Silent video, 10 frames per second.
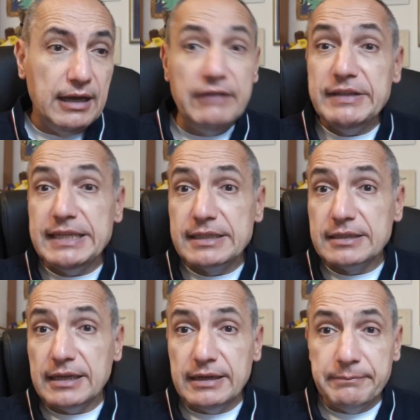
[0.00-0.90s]
And this
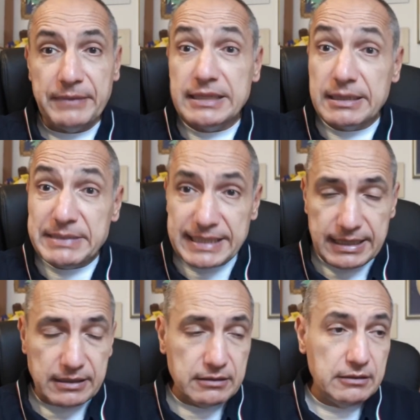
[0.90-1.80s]
is, um, it's a
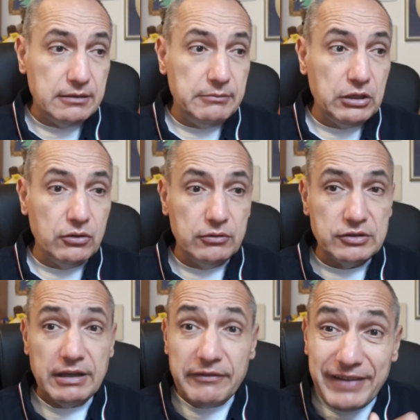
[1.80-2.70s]
mistake,
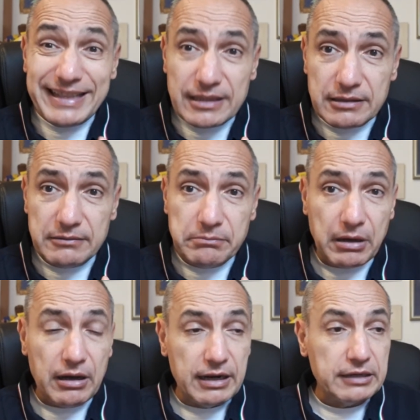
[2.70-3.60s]
because that
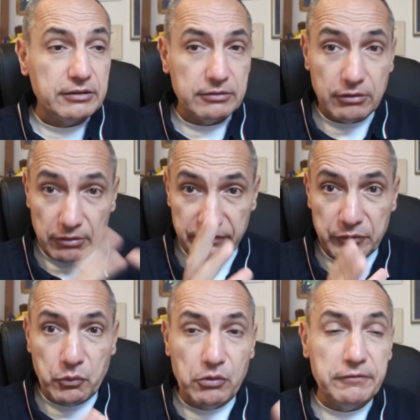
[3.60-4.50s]
part of the
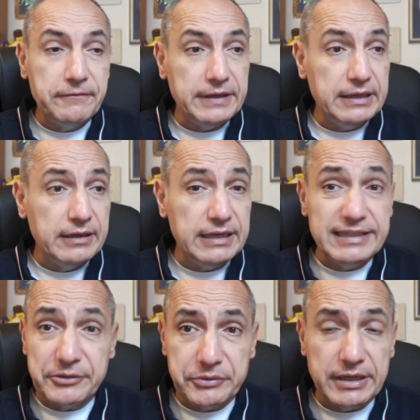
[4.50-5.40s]
whole thing is
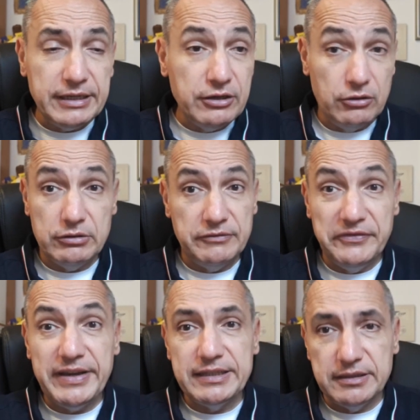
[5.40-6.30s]
really not
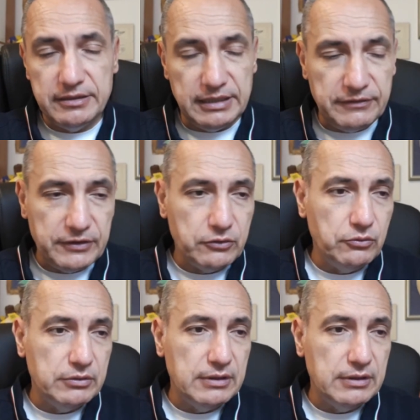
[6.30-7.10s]
that difficult.